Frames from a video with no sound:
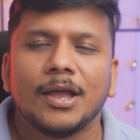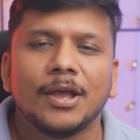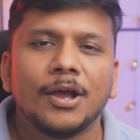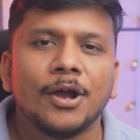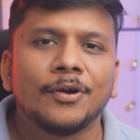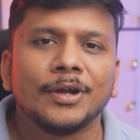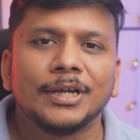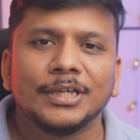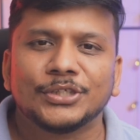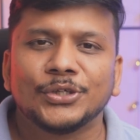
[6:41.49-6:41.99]

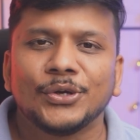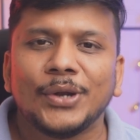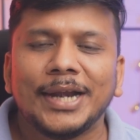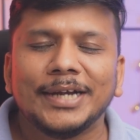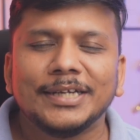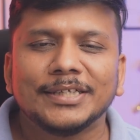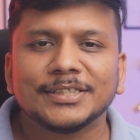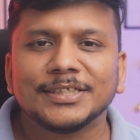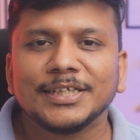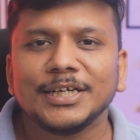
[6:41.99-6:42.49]
Okay, so
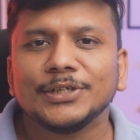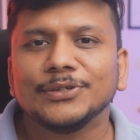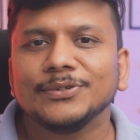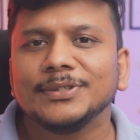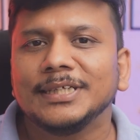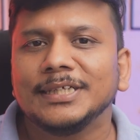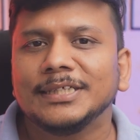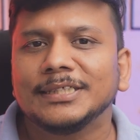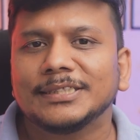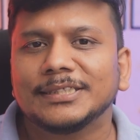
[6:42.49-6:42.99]
additional to
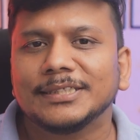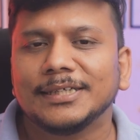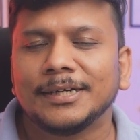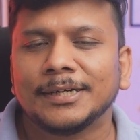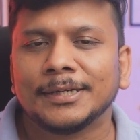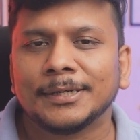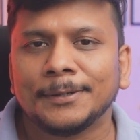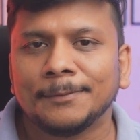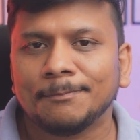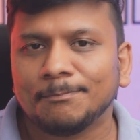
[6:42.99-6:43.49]
this,
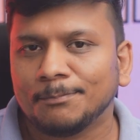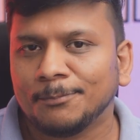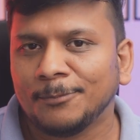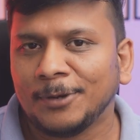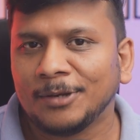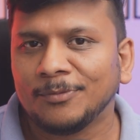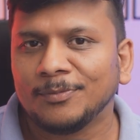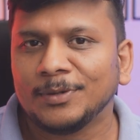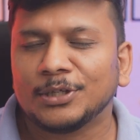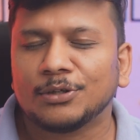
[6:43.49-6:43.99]

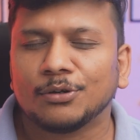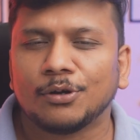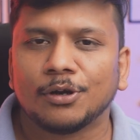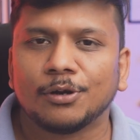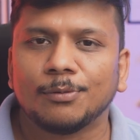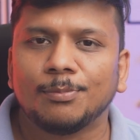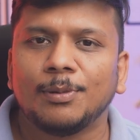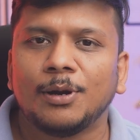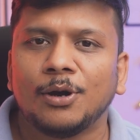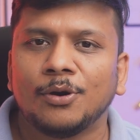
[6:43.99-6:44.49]
when we talk
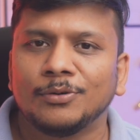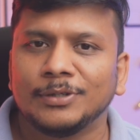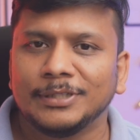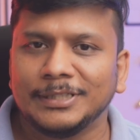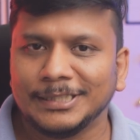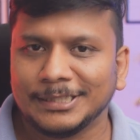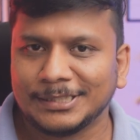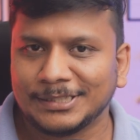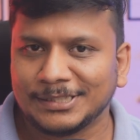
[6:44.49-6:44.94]
about this